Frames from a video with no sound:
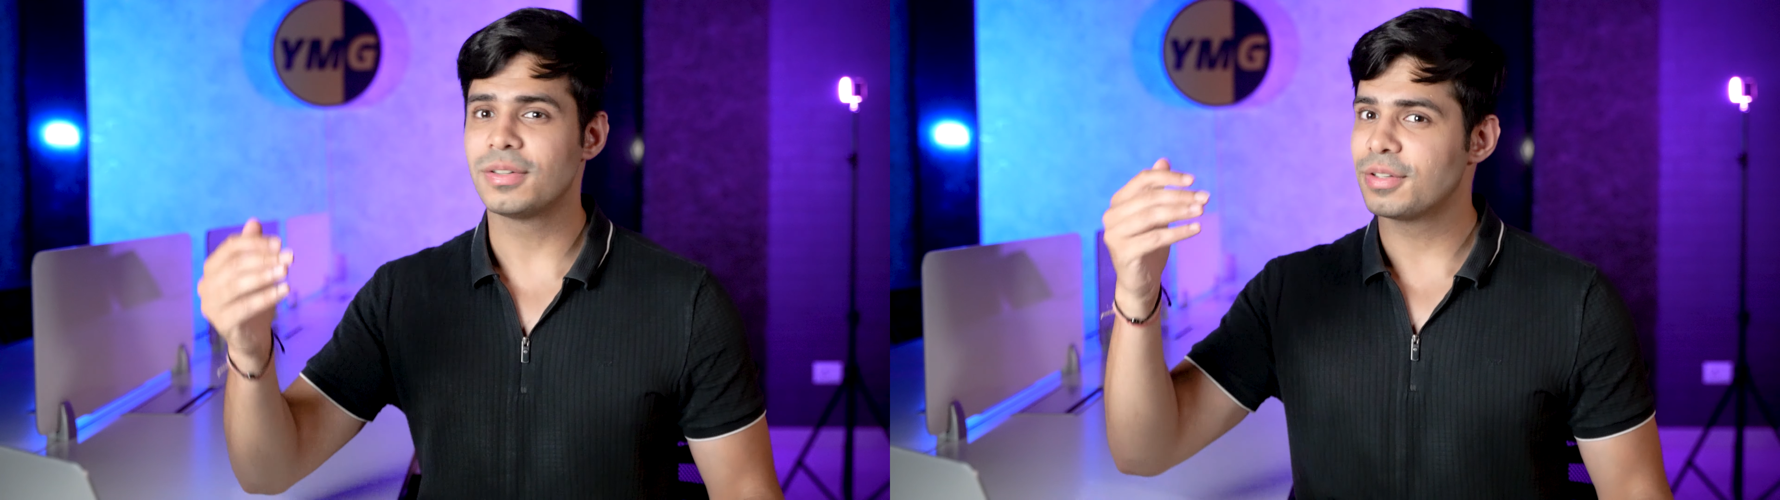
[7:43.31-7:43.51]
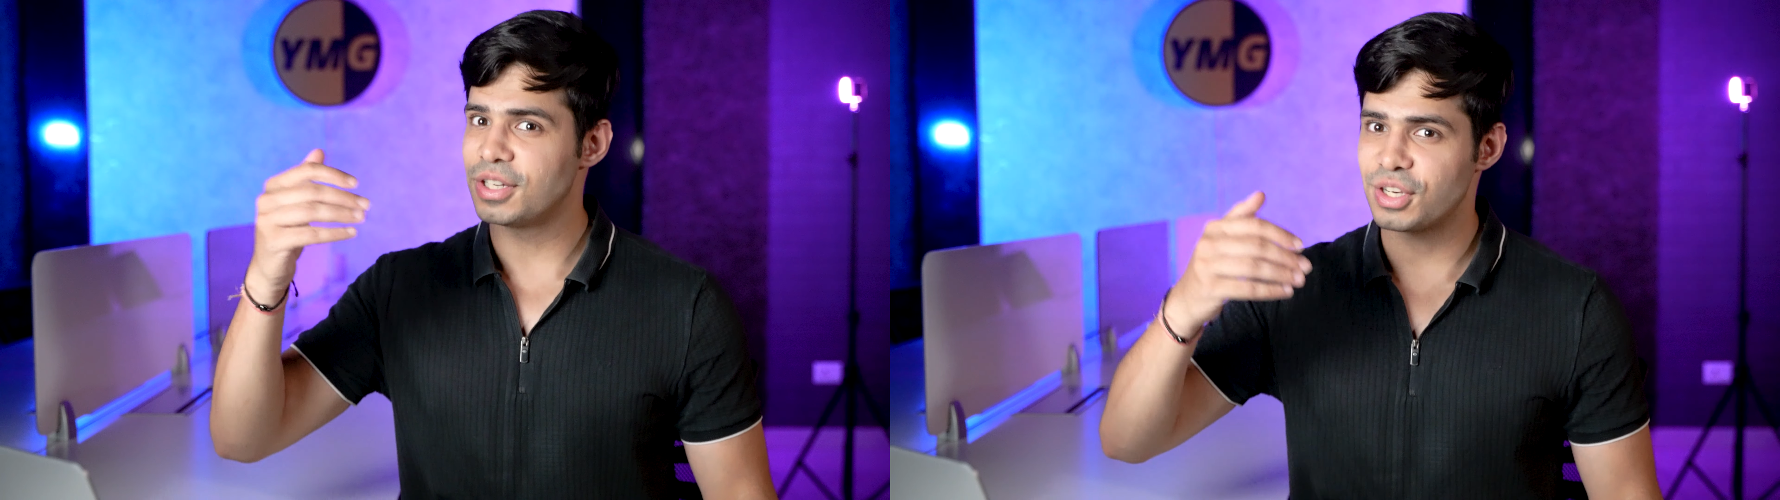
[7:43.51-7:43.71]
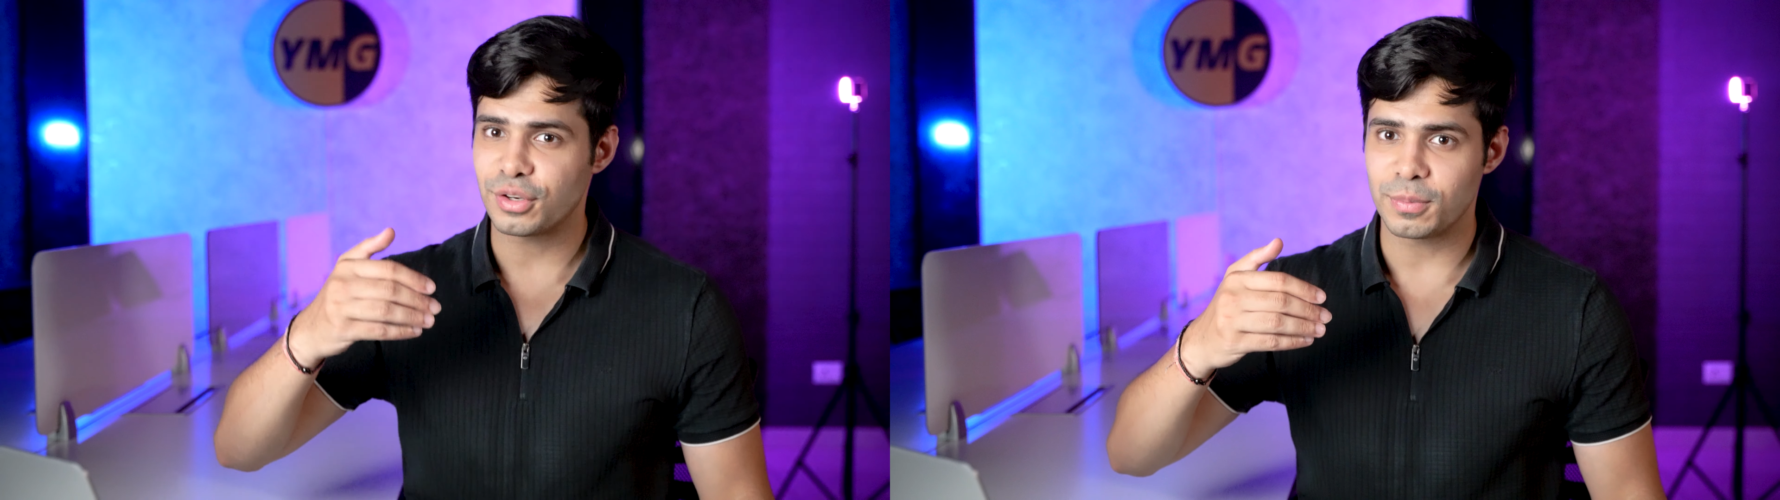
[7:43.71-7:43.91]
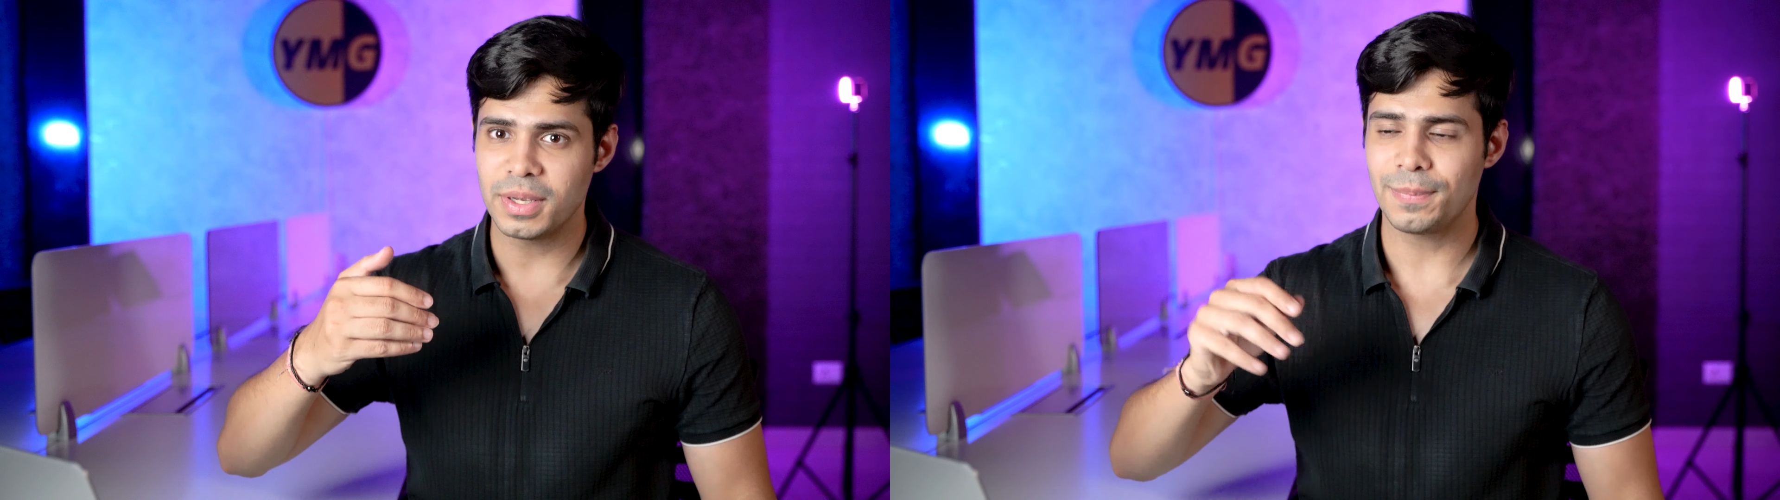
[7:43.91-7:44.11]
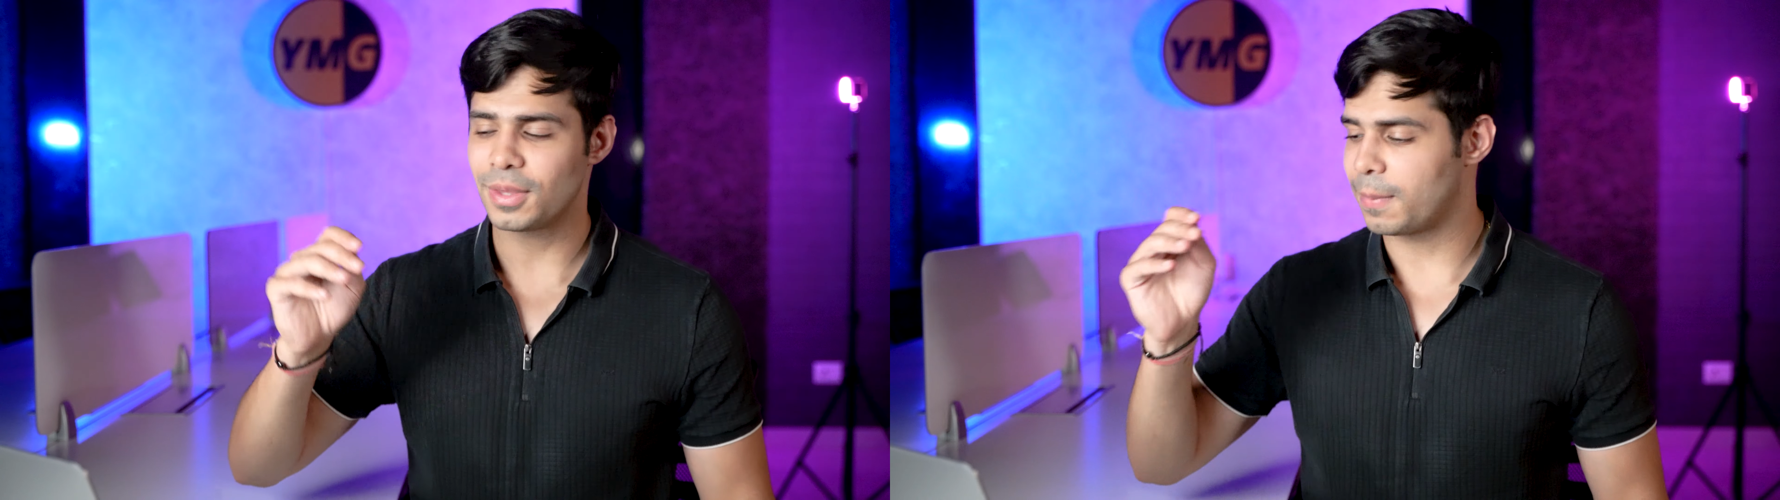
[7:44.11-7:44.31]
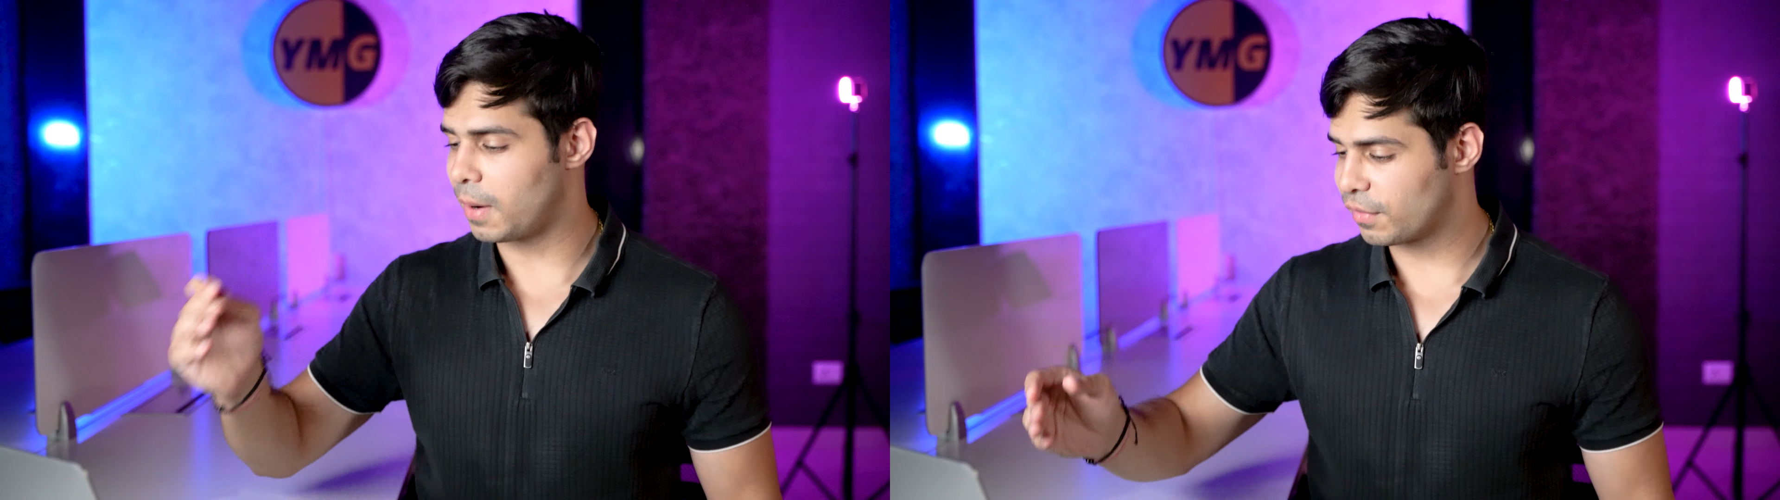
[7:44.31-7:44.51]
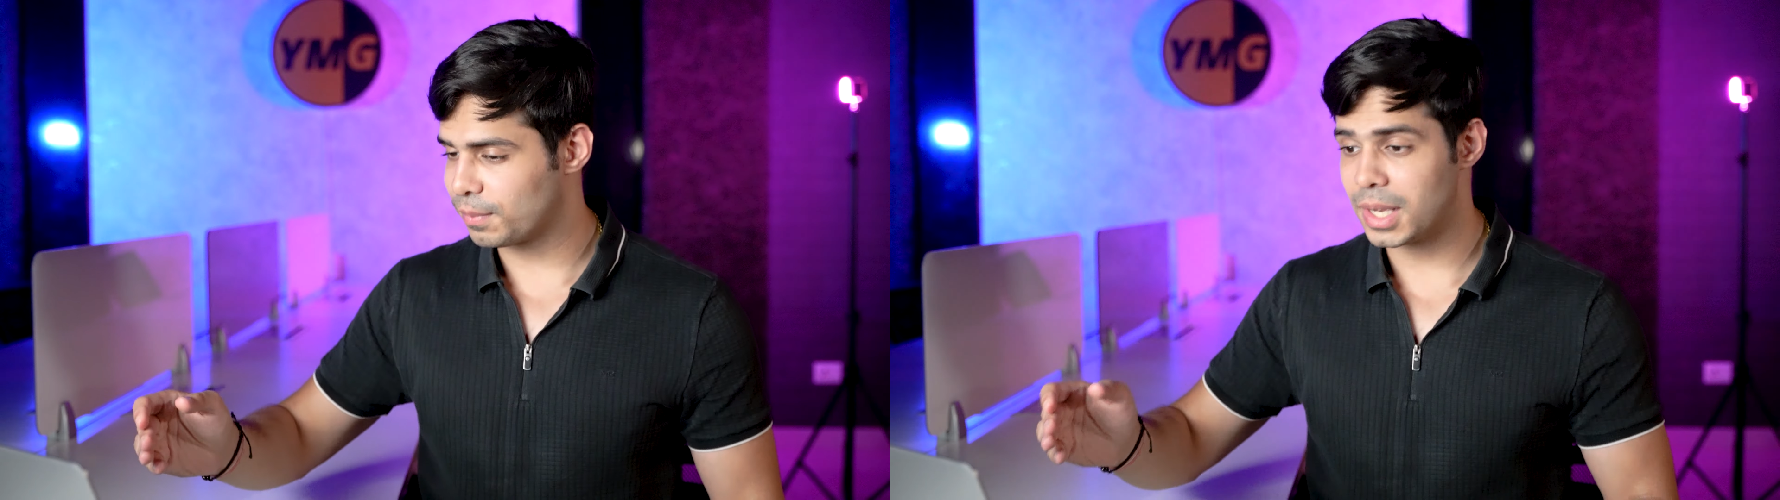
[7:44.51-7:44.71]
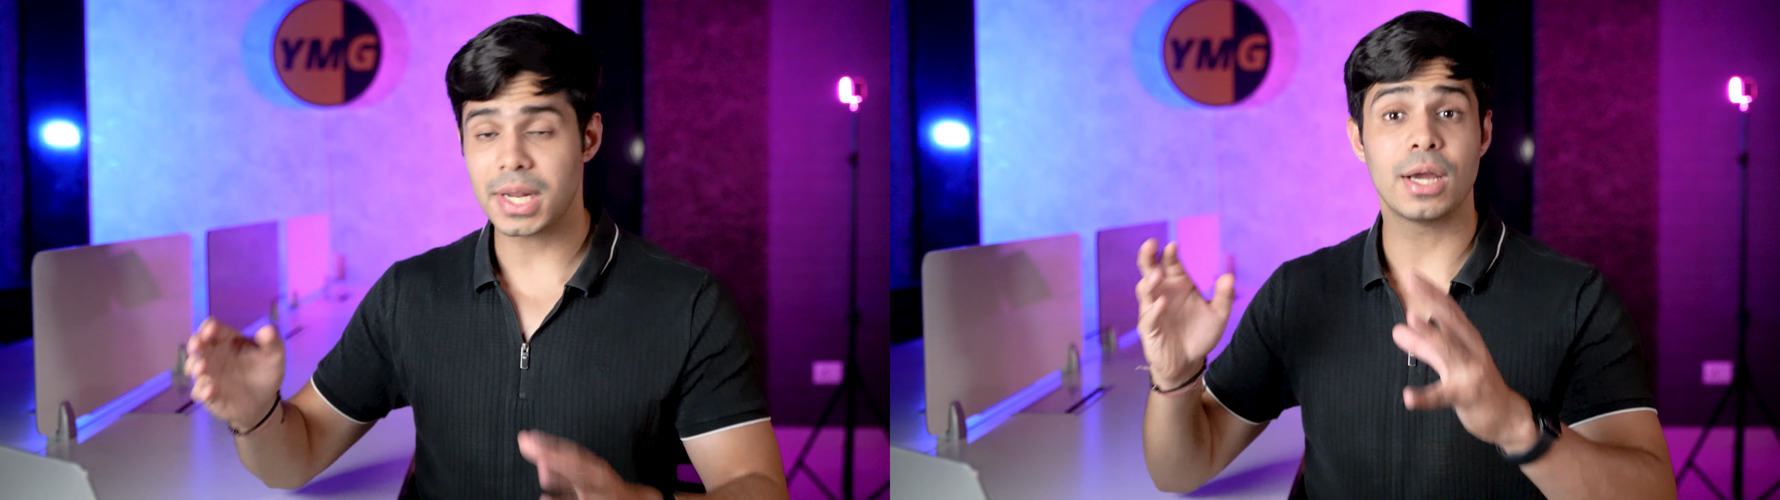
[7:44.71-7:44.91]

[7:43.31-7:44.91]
reach out to me. Apart from that,